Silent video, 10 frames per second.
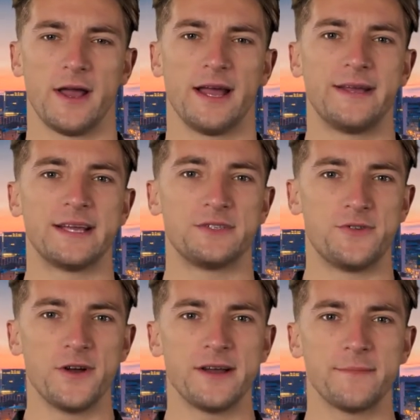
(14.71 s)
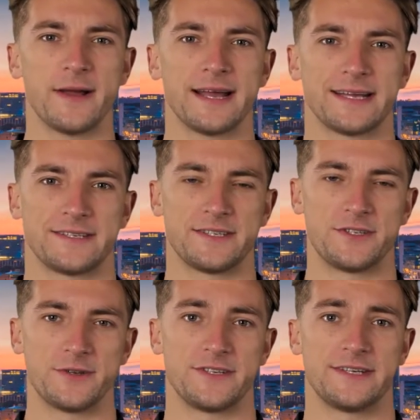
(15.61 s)
on Electronic Money
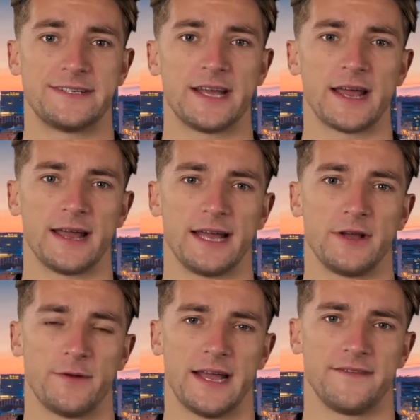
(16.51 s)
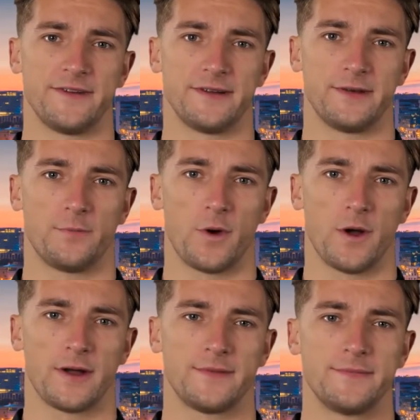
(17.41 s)
Institutions, hereinafter the
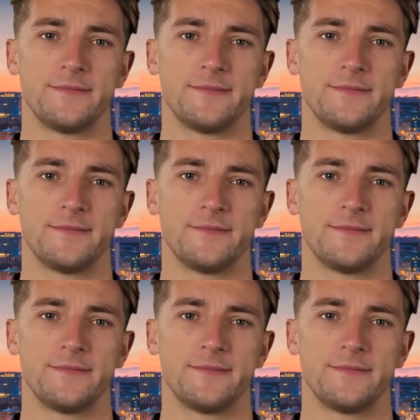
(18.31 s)
law,